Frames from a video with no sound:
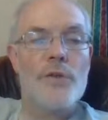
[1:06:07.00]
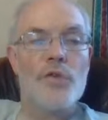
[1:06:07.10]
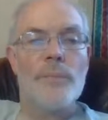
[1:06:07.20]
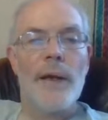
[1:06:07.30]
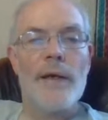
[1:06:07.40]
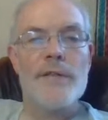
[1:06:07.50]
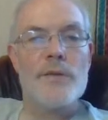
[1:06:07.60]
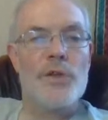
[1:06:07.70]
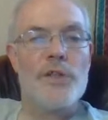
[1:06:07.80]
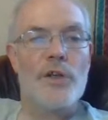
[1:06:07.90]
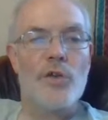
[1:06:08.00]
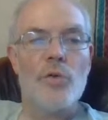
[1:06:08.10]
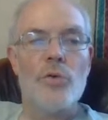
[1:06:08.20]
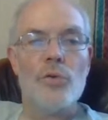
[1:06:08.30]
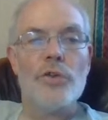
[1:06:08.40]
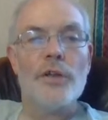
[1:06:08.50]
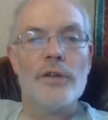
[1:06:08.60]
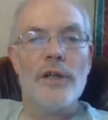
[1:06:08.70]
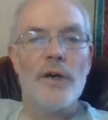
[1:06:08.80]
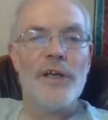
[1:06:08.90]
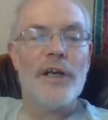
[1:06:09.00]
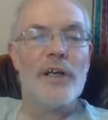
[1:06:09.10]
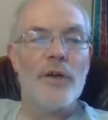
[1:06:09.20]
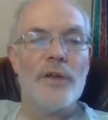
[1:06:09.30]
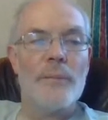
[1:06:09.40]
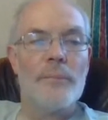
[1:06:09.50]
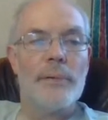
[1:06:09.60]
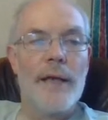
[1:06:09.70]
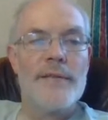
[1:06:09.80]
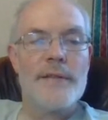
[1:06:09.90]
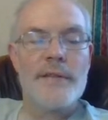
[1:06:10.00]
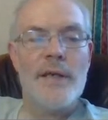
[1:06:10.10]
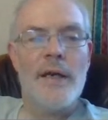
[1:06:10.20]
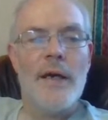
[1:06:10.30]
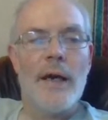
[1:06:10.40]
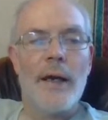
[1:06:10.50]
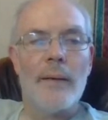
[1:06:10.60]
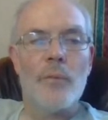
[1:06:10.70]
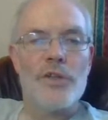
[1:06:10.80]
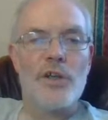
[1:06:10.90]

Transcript: or to places which are called loading unloading places, which